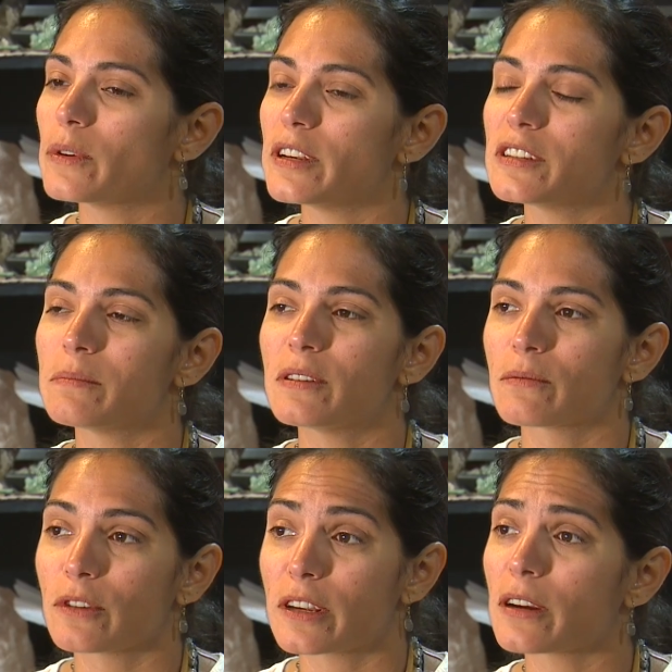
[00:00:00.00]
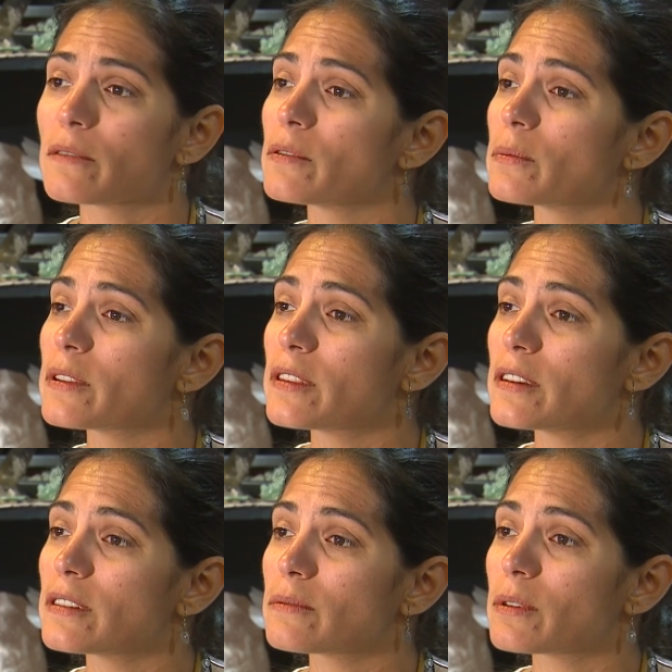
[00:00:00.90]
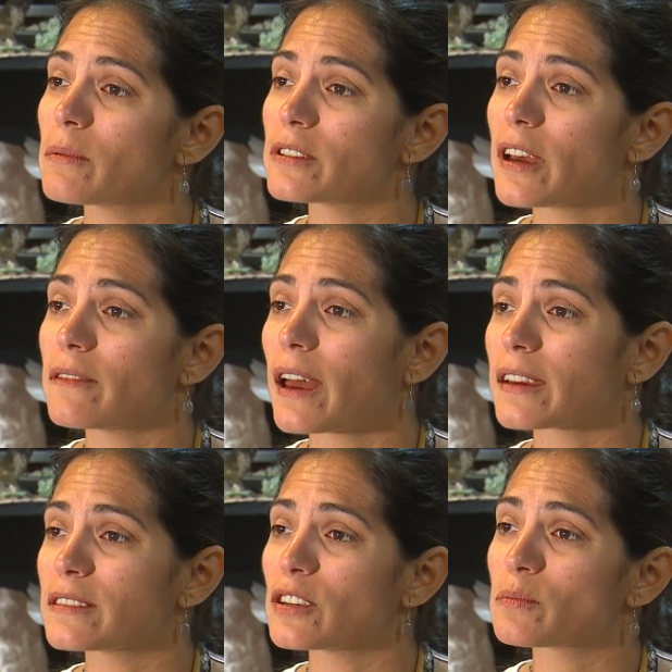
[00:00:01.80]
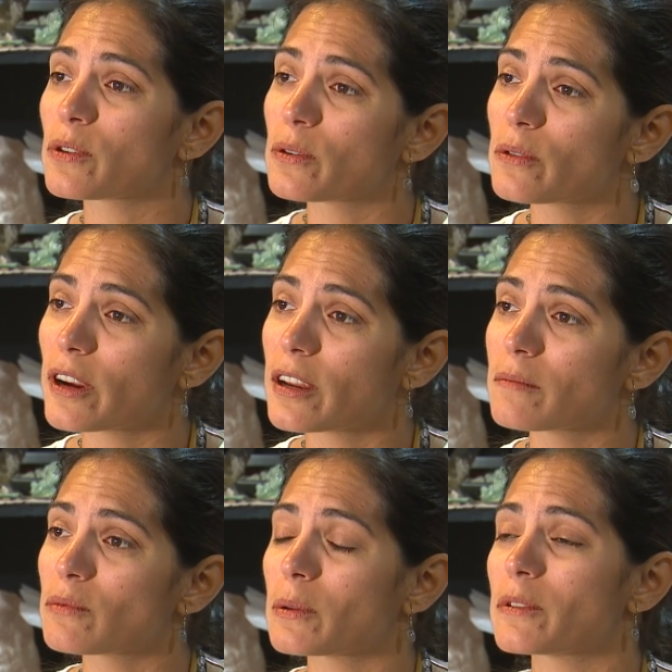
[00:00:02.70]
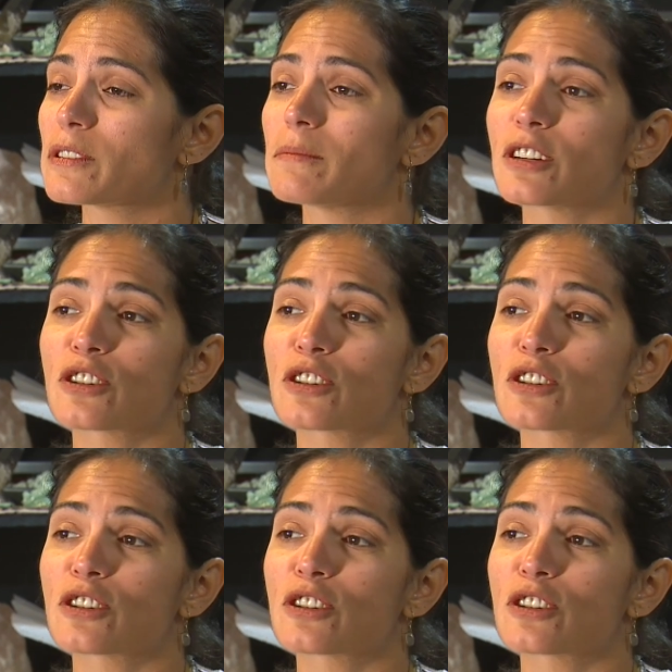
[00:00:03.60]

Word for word: need to be really careful with this. We want to have access programs. We want to make